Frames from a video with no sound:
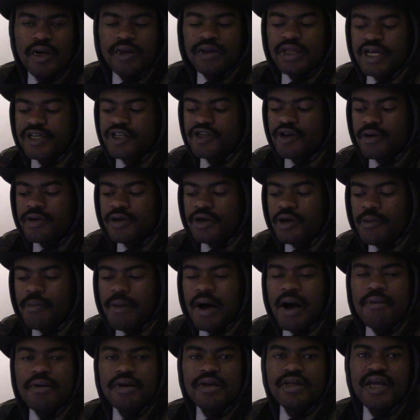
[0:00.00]
that your
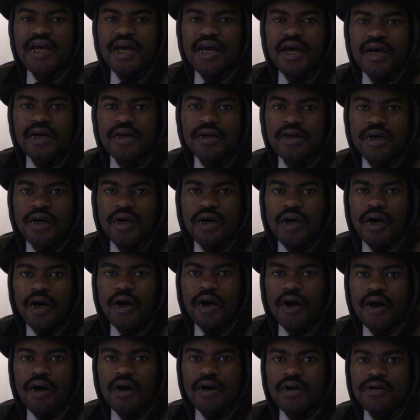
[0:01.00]
mom and dad
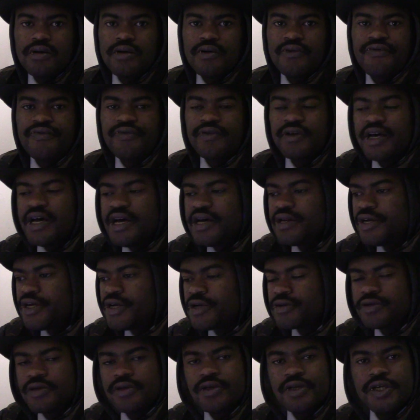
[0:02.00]
fled
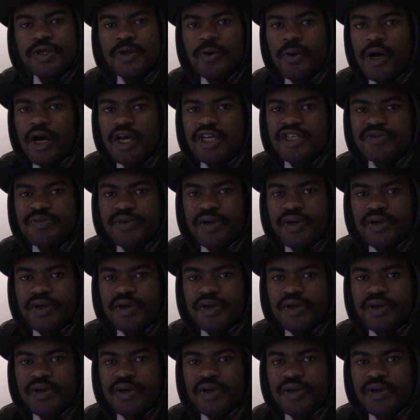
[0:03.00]
here to the U.S.